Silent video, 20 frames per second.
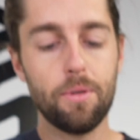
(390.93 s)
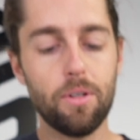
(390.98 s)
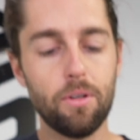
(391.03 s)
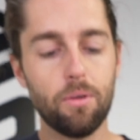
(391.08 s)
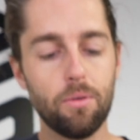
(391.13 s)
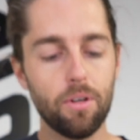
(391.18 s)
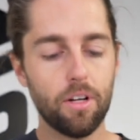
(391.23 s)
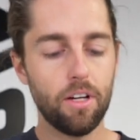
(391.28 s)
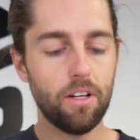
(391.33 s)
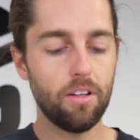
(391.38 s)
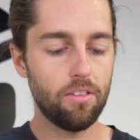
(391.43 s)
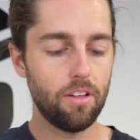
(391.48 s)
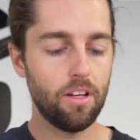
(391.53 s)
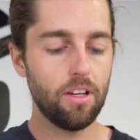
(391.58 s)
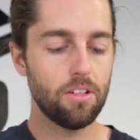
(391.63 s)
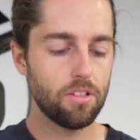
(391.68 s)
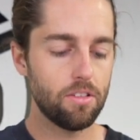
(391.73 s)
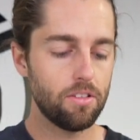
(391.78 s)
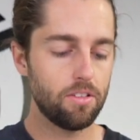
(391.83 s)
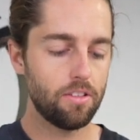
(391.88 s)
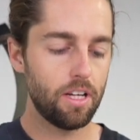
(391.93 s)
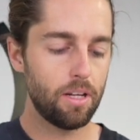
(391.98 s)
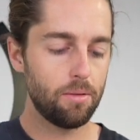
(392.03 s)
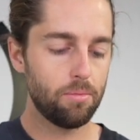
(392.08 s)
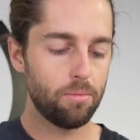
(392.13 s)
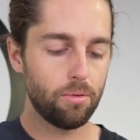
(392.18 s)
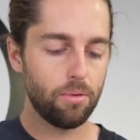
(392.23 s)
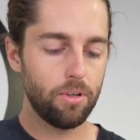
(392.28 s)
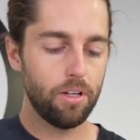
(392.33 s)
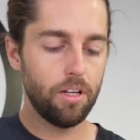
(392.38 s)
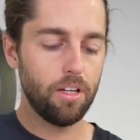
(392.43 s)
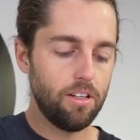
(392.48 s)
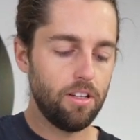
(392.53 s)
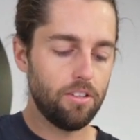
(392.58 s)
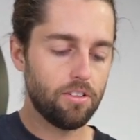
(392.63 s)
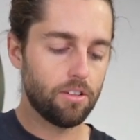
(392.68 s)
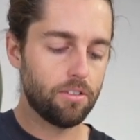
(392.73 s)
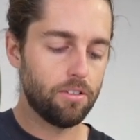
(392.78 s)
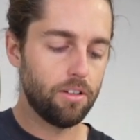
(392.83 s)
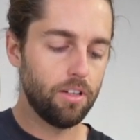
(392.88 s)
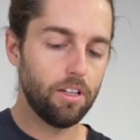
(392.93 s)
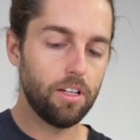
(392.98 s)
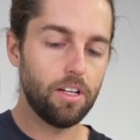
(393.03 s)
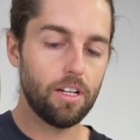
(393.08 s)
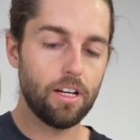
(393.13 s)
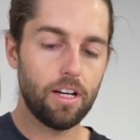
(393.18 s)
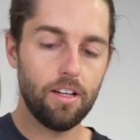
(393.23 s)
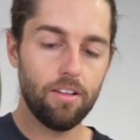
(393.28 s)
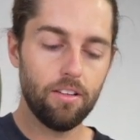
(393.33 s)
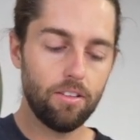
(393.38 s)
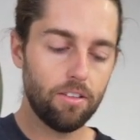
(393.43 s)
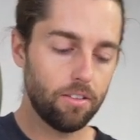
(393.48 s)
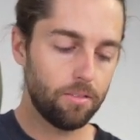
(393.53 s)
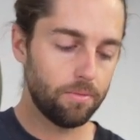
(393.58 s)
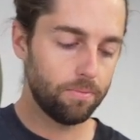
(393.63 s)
an organization standpoint, these are really nice.